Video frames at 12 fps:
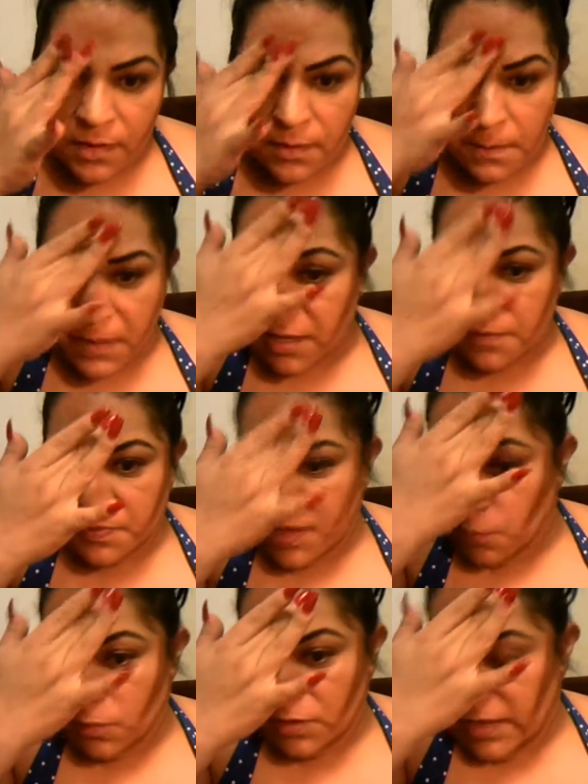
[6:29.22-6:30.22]
makeup that
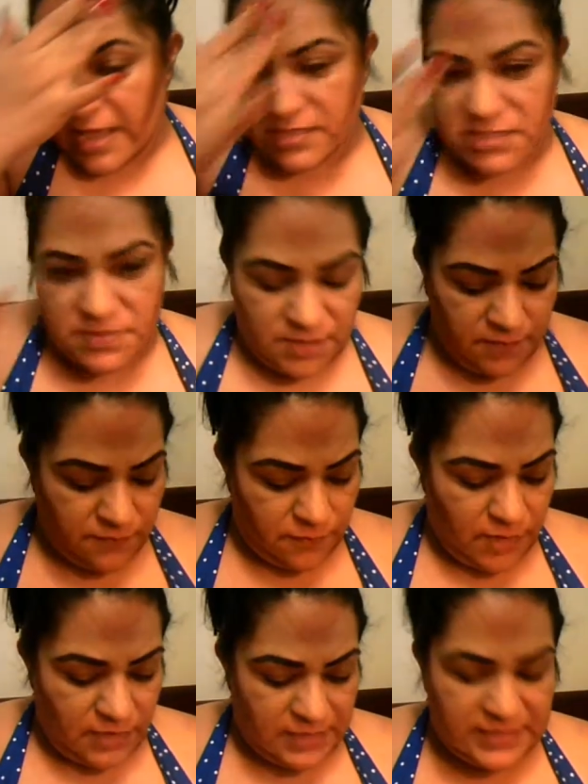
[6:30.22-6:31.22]
will last me for
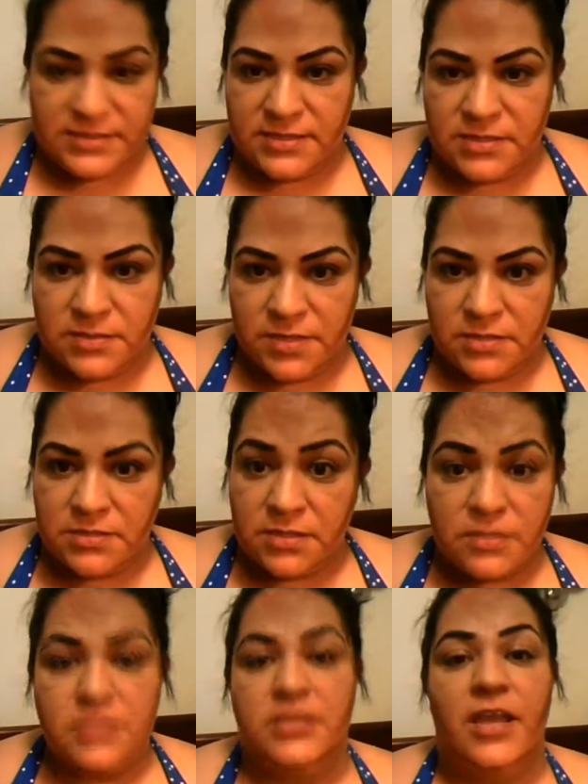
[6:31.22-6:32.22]
at least 6 months. And you
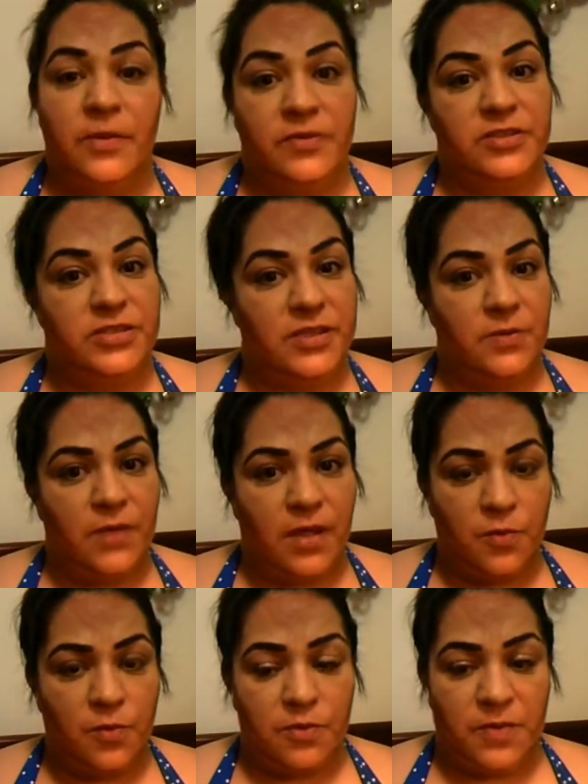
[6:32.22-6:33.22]
see how much I
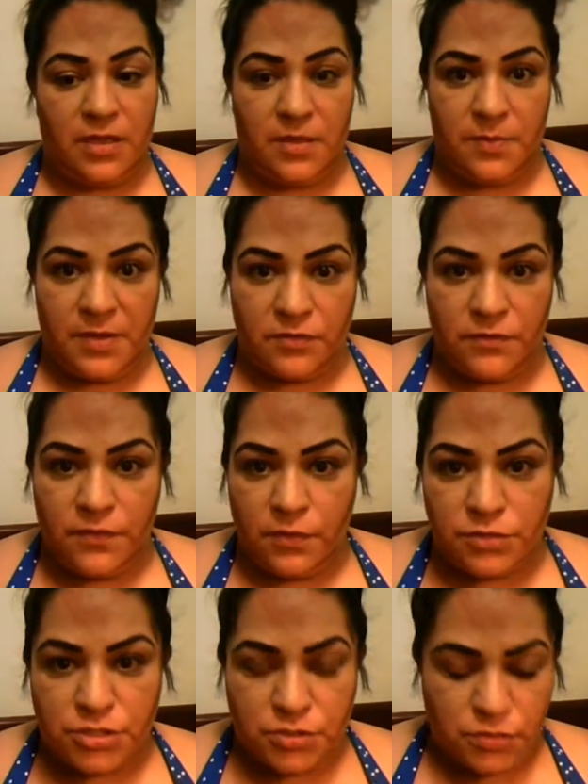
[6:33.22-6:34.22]
wear makeup. I do photo
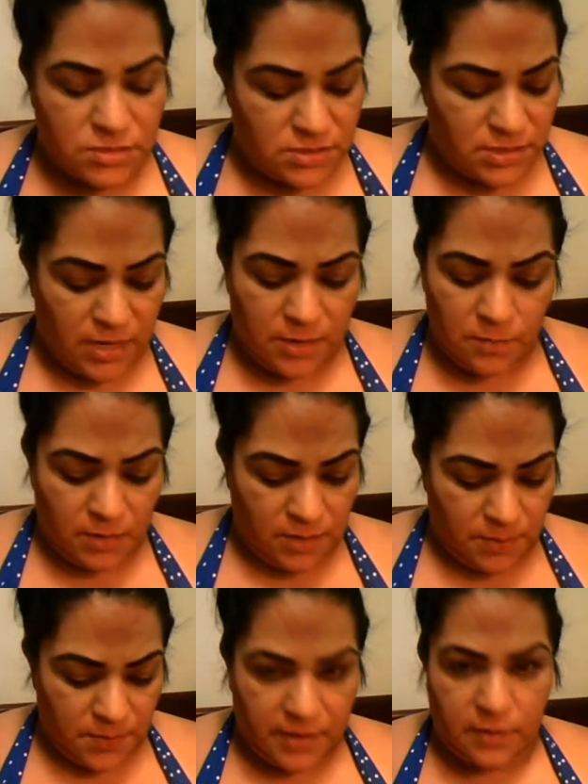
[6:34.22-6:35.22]
shoots and I really
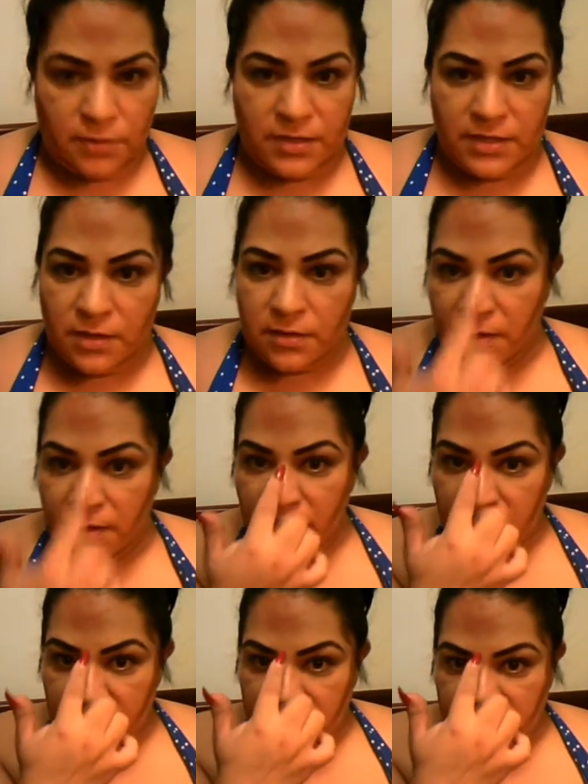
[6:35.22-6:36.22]
pile it on.
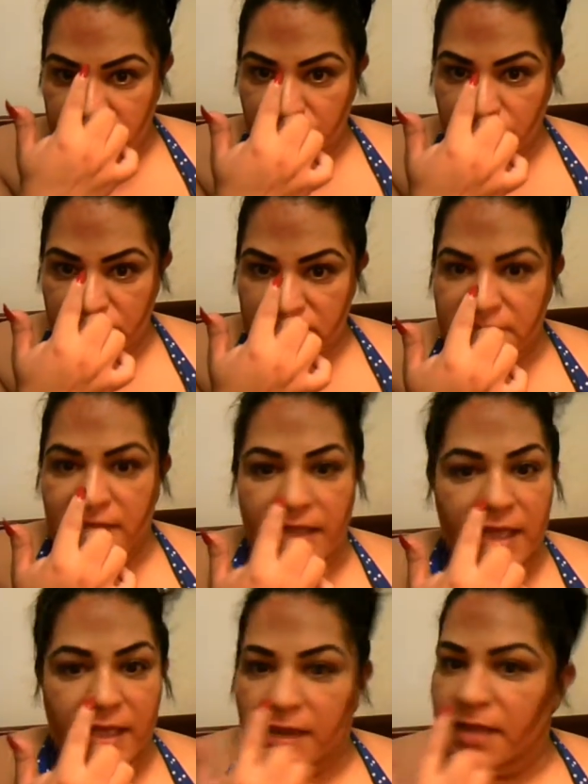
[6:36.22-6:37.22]
So you see the
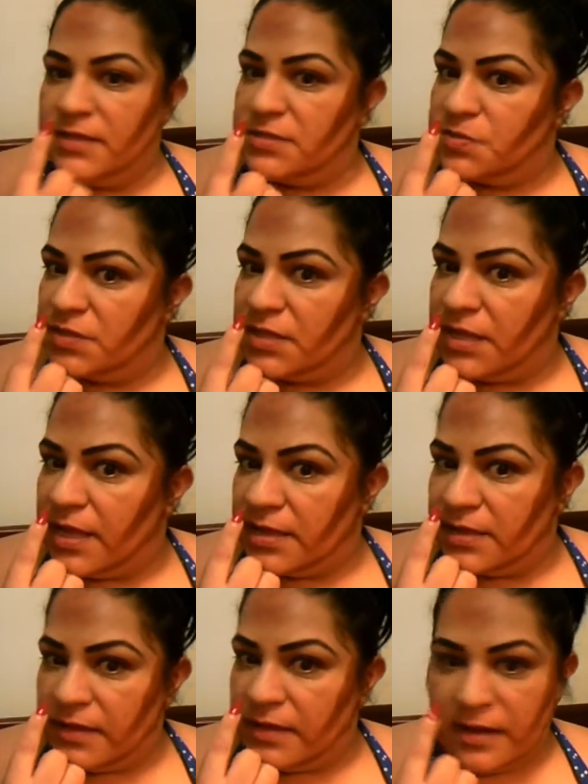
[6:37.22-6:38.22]
highlights with the lighting
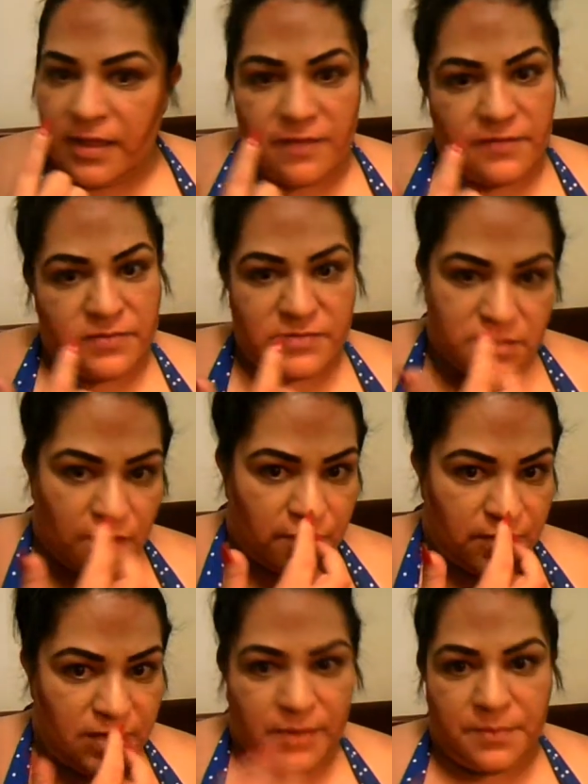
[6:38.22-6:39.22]
that I have. I'm
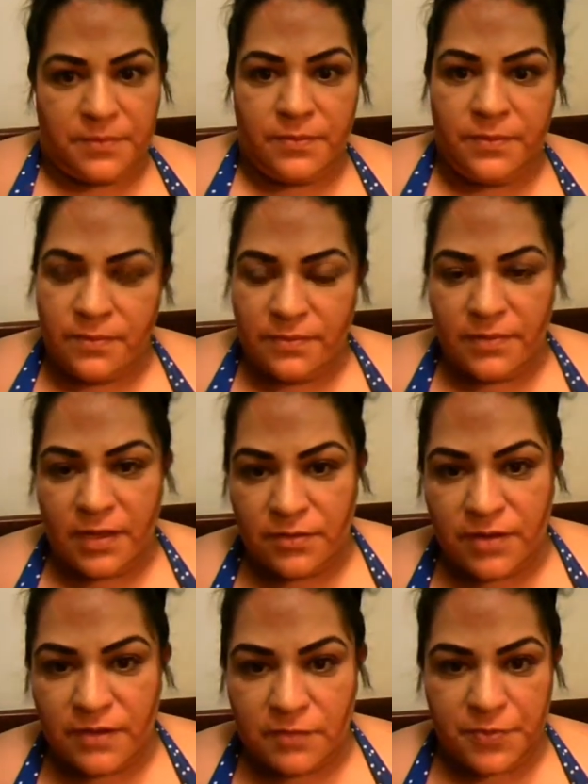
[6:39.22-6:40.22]
sorry, I don't
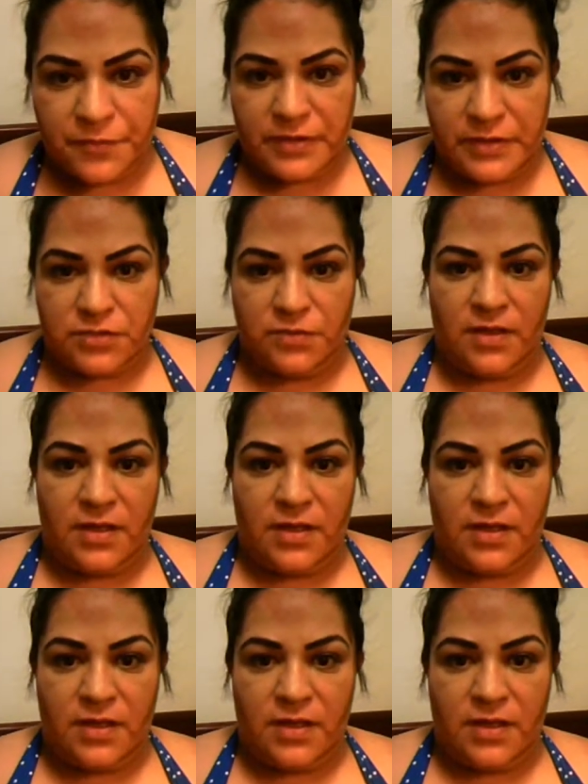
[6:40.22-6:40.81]
have a professional